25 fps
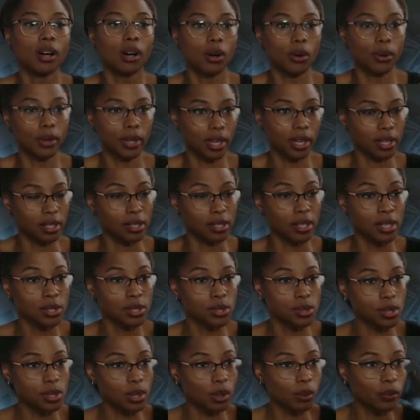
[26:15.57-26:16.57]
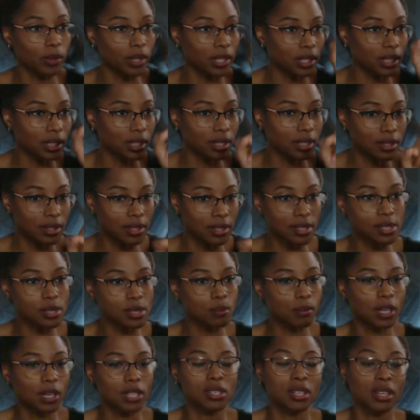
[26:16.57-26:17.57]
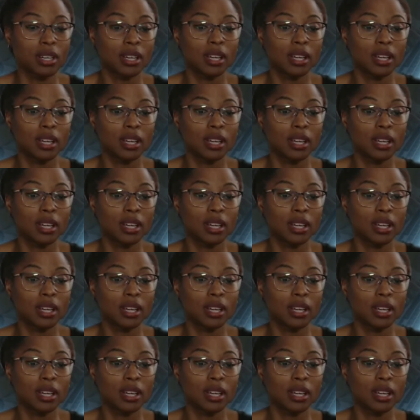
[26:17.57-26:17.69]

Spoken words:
okay, so we need this much